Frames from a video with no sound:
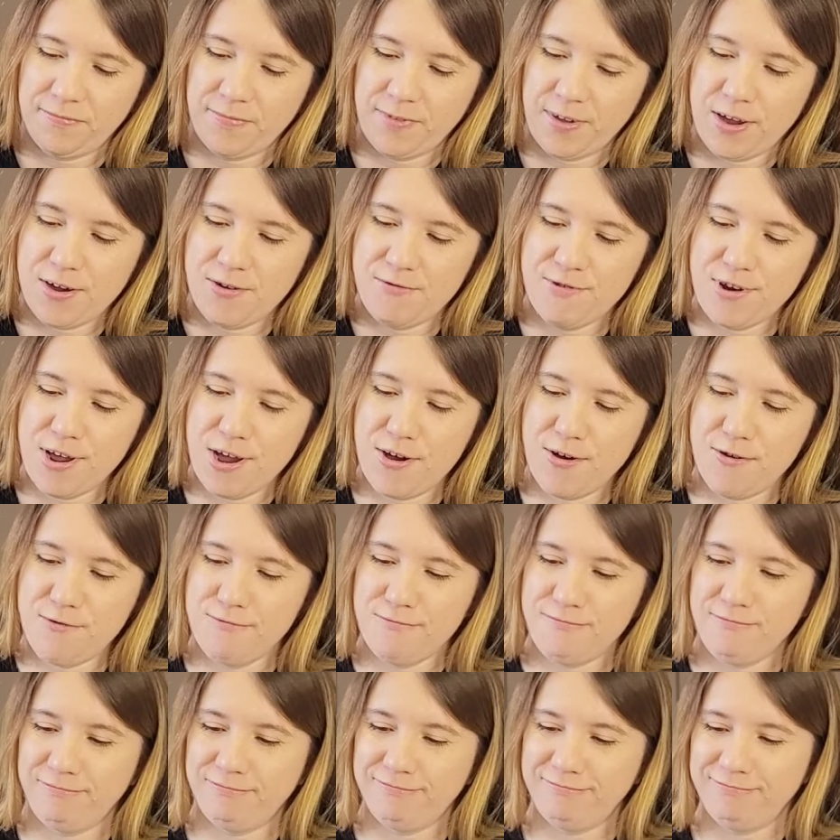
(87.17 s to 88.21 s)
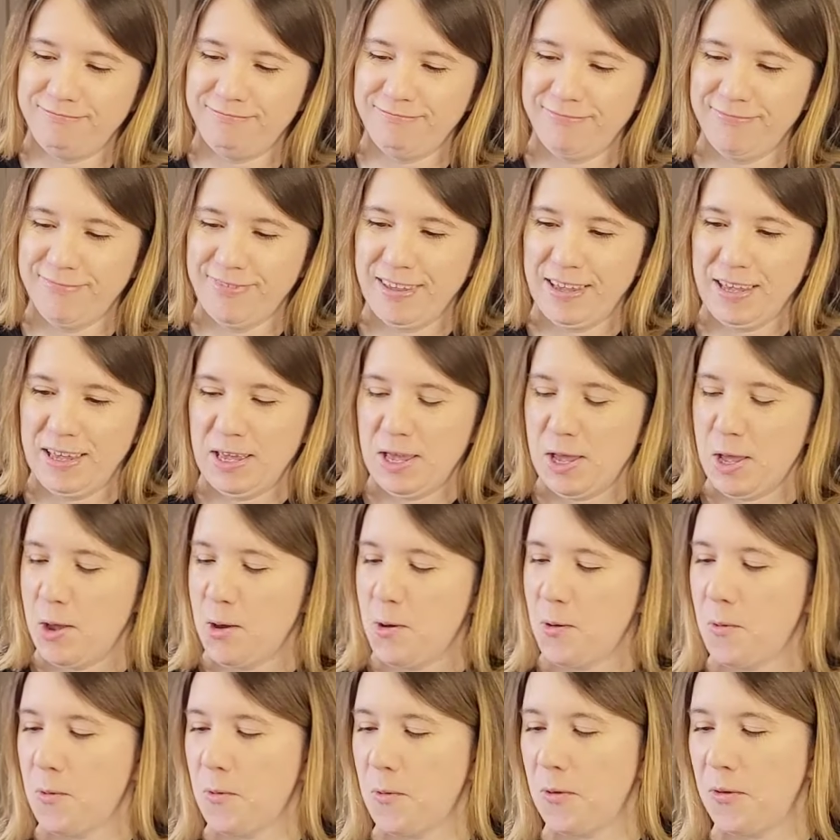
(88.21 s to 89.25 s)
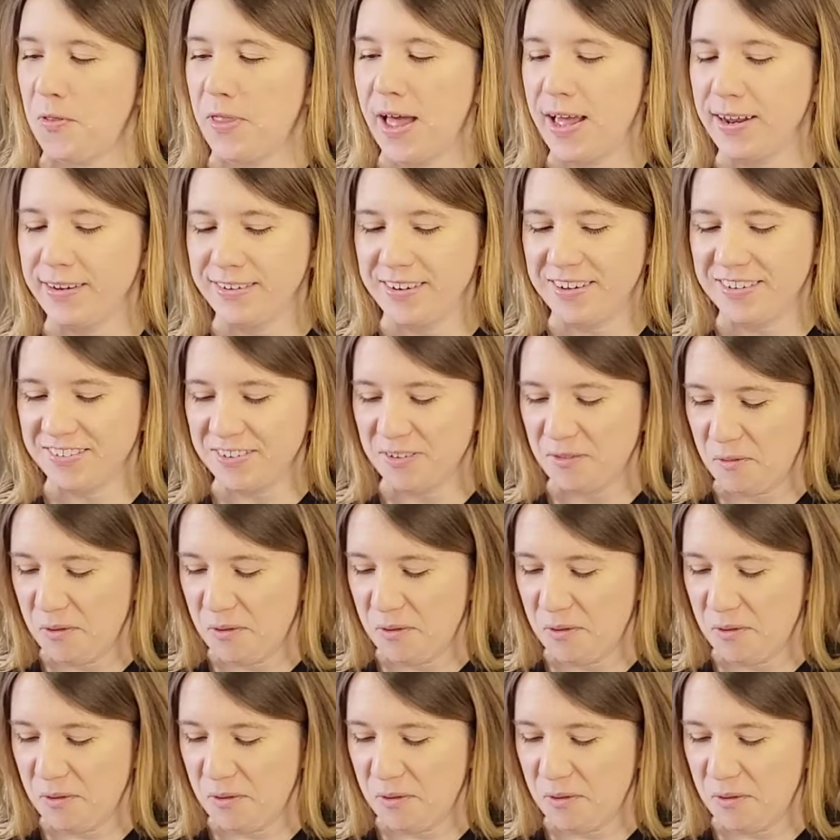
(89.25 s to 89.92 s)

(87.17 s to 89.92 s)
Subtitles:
Oh no. That doesn't